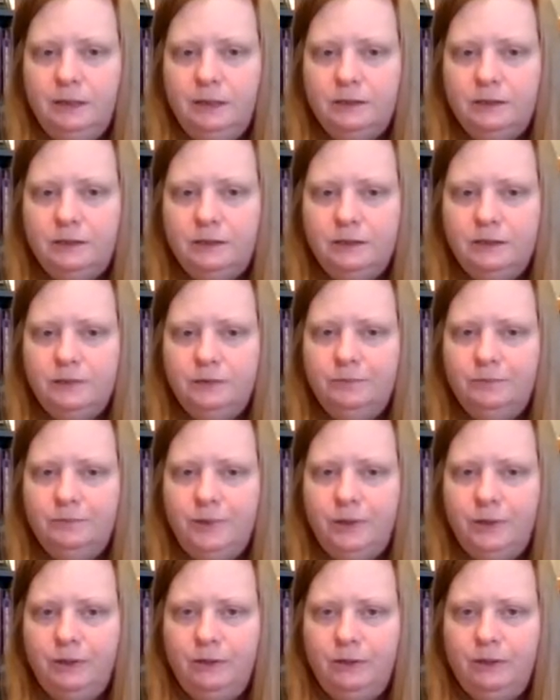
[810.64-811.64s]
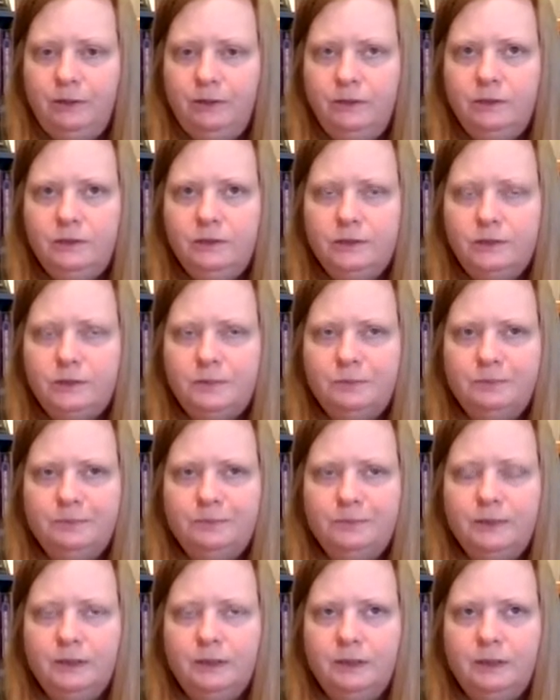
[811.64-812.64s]
so Mars
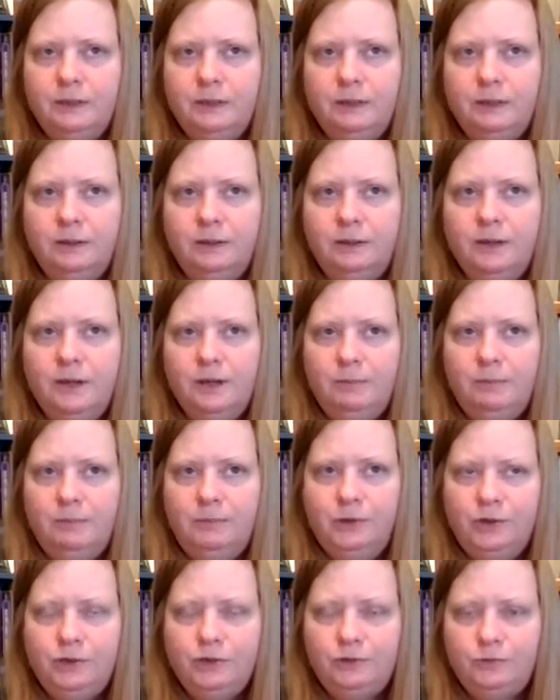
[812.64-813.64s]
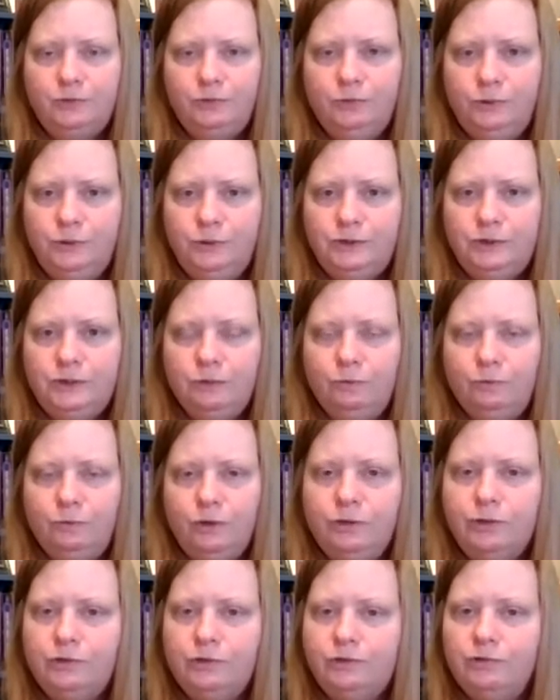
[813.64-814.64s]
rules the
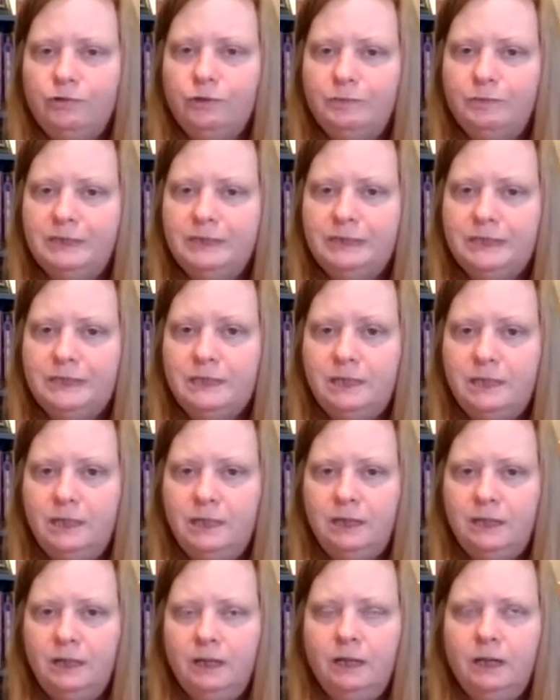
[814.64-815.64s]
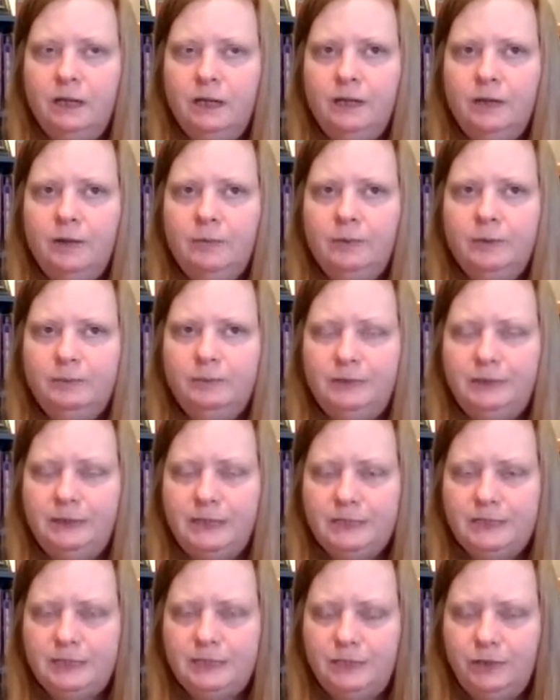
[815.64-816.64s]
water triplicity,
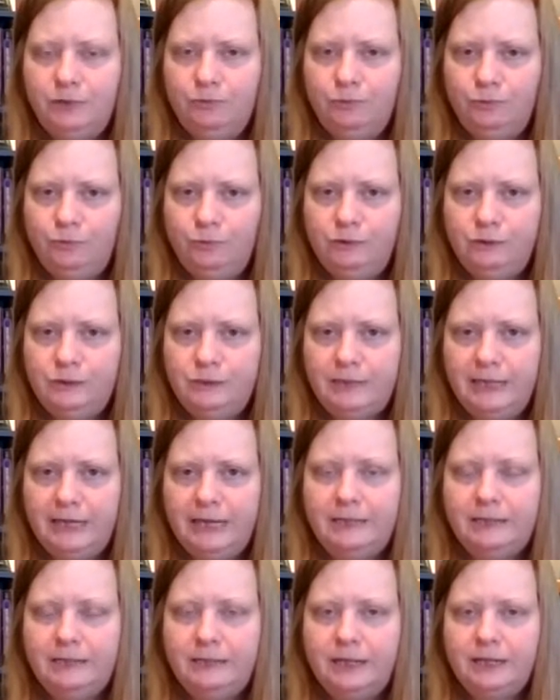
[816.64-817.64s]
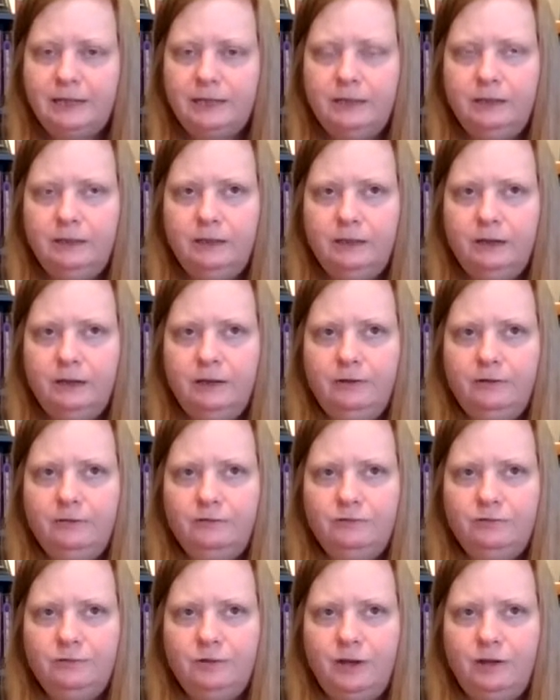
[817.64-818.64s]
plus he rules that decan
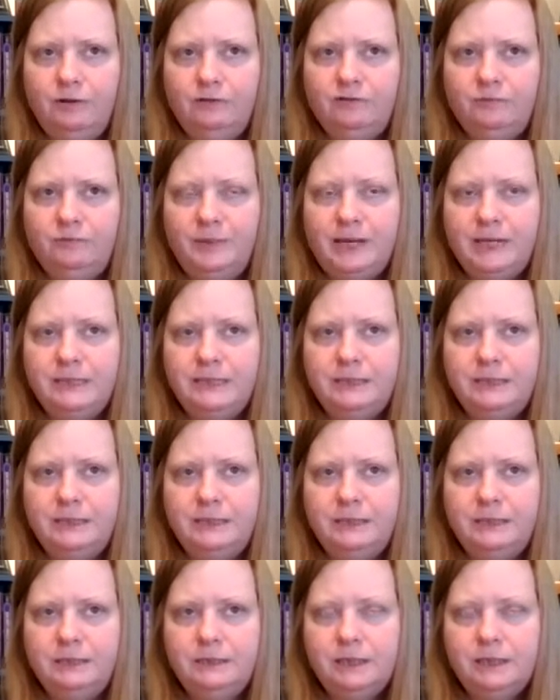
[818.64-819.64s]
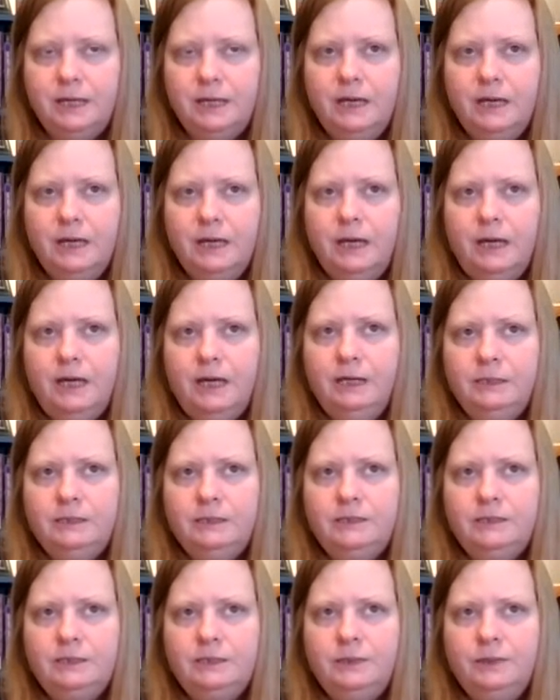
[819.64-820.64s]
of Pisces, and
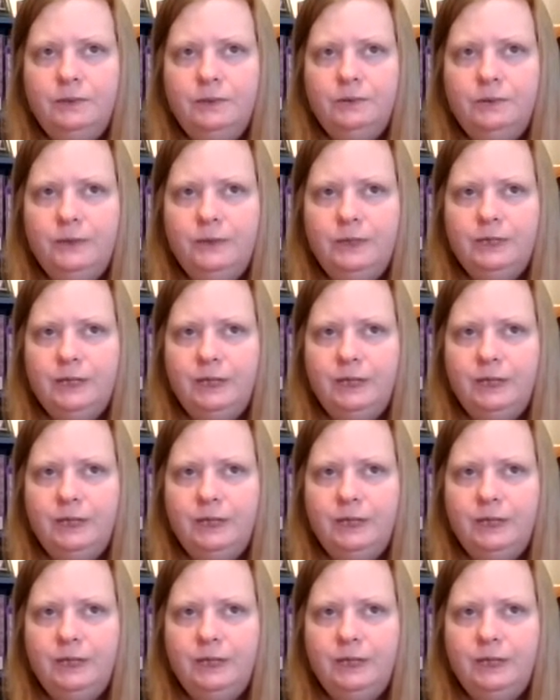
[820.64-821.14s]
so